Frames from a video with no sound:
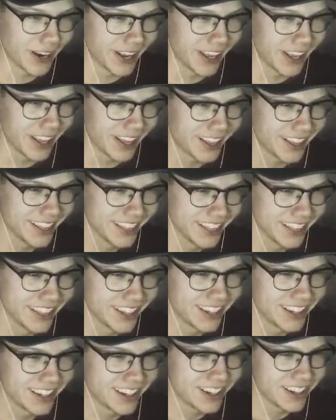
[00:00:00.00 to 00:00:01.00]
Well, yeah, you are.
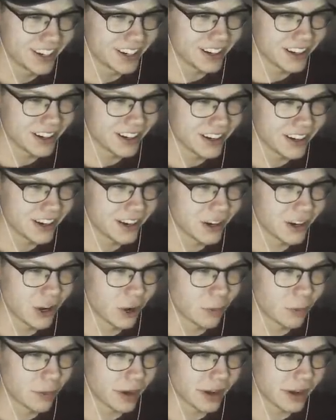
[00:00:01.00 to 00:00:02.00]
I'm jumping on the tires. No, right
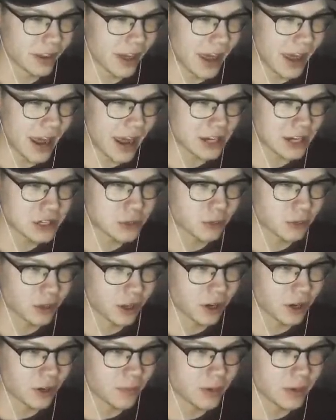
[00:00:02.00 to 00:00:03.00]
but now. In the actual
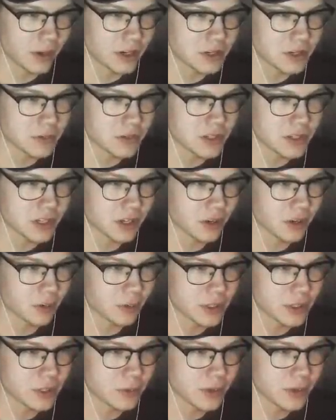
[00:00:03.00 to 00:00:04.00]
army, you're supposed to go between. You're
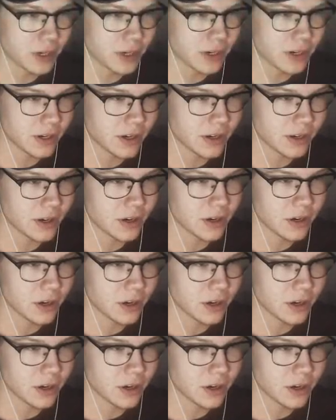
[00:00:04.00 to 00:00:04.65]
supposed to go in them.